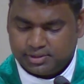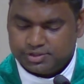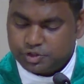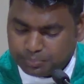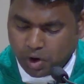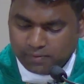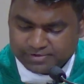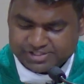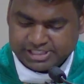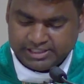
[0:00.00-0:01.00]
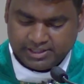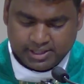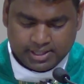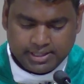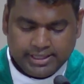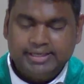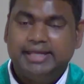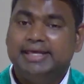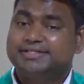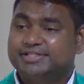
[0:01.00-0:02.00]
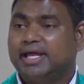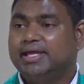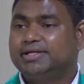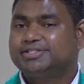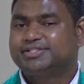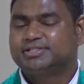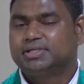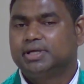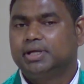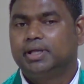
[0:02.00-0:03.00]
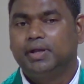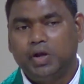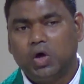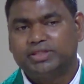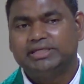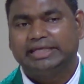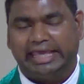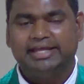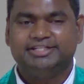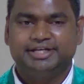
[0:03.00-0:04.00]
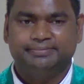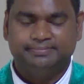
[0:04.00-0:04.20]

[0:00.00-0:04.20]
to prophesy in Israel's northern kingdom.